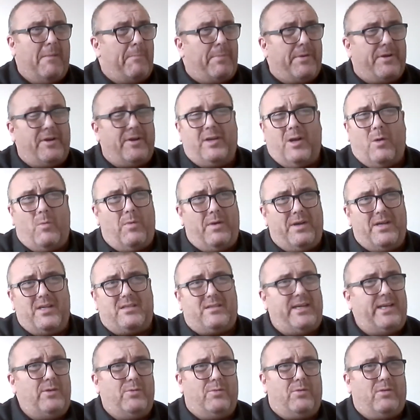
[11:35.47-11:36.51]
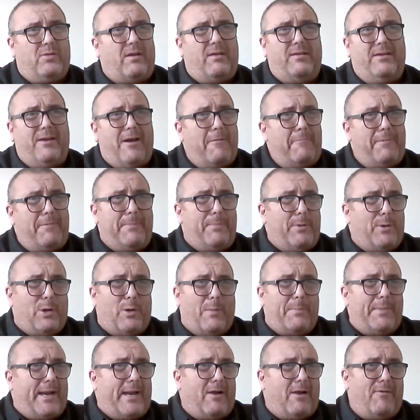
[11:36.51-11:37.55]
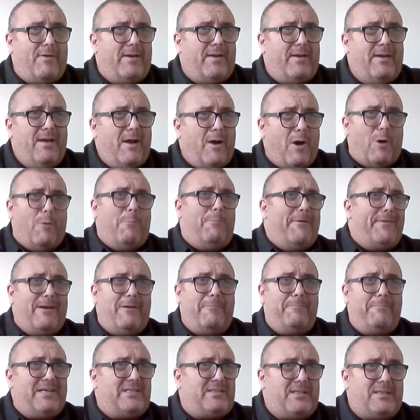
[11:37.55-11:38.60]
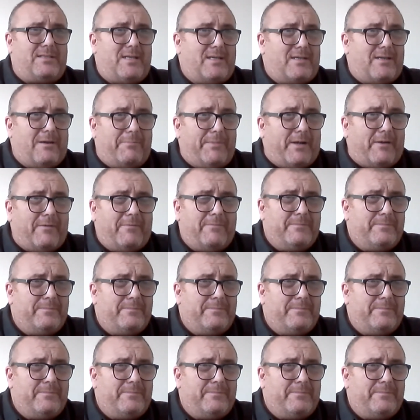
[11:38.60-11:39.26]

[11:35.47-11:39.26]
But I don't want to see all our young people go up there and open their businesses up there.